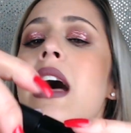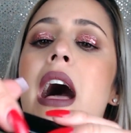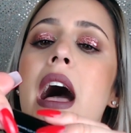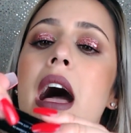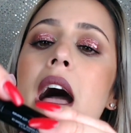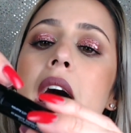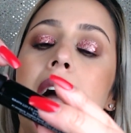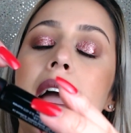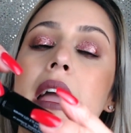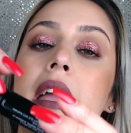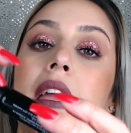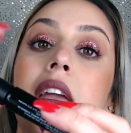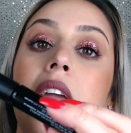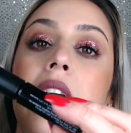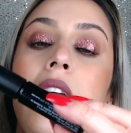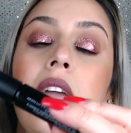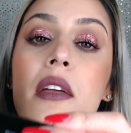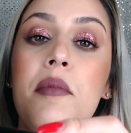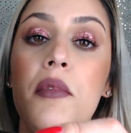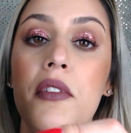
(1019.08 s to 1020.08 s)
I
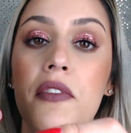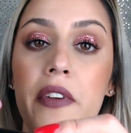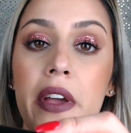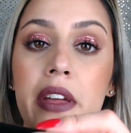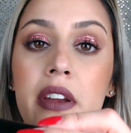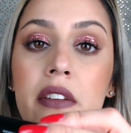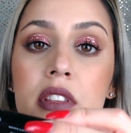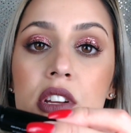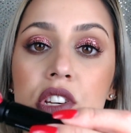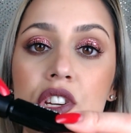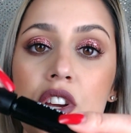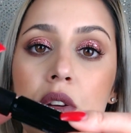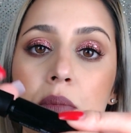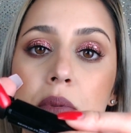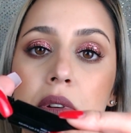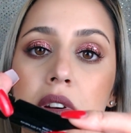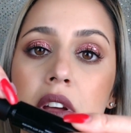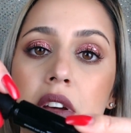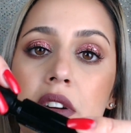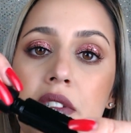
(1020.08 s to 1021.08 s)
am a fan of the gel,
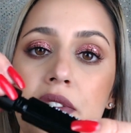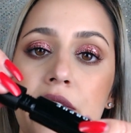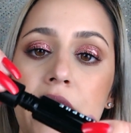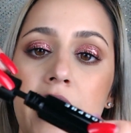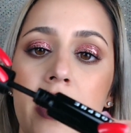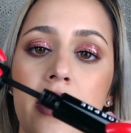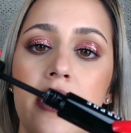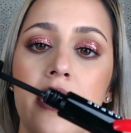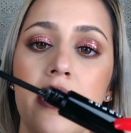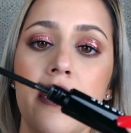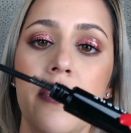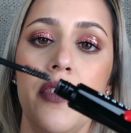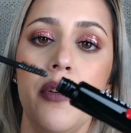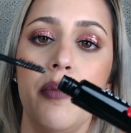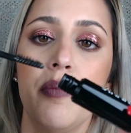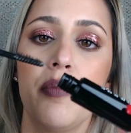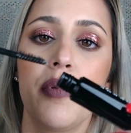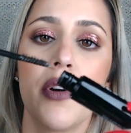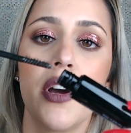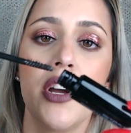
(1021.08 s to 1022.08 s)
but not a fan of the
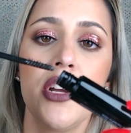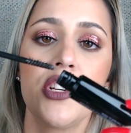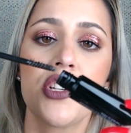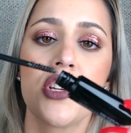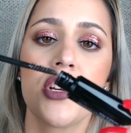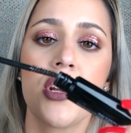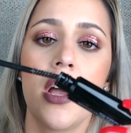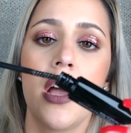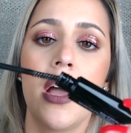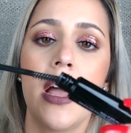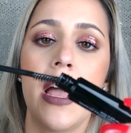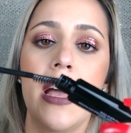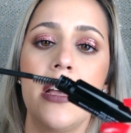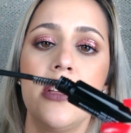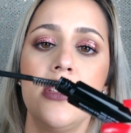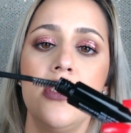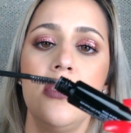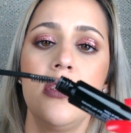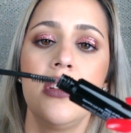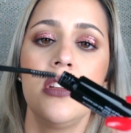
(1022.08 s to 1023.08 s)
brush.
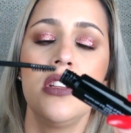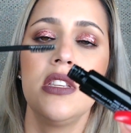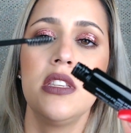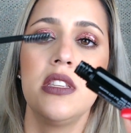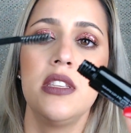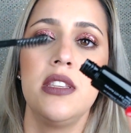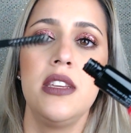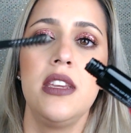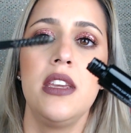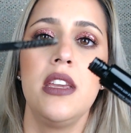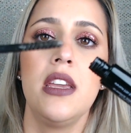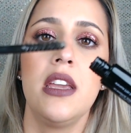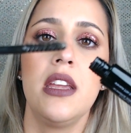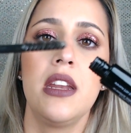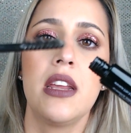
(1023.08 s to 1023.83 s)
As you can see, it